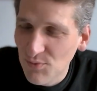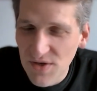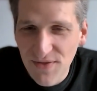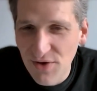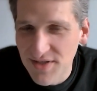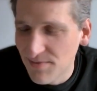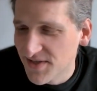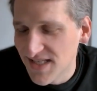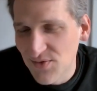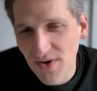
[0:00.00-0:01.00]
Weflow is
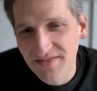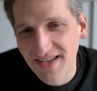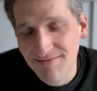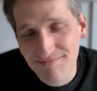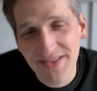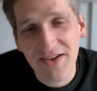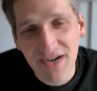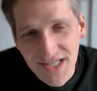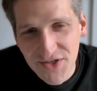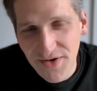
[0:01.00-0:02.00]
obviously one of them, but there
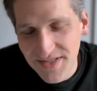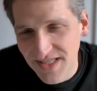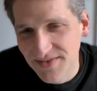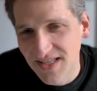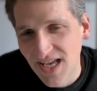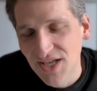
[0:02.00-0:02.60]
are alternatives.